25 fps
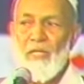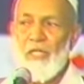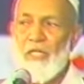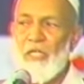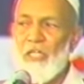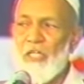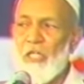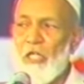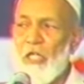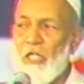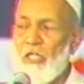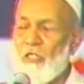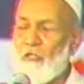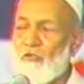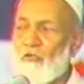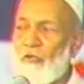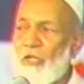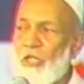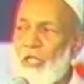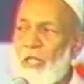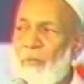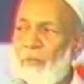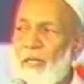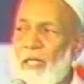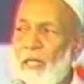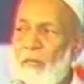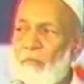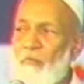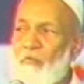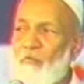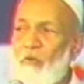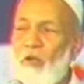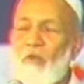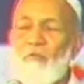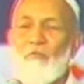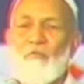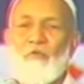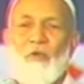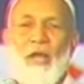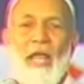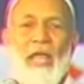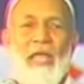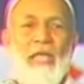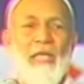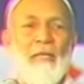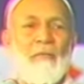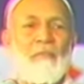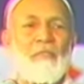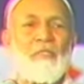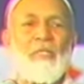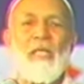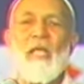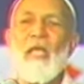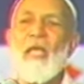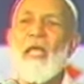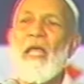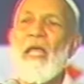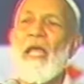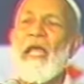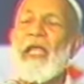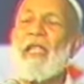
In history, they became 12 tribes,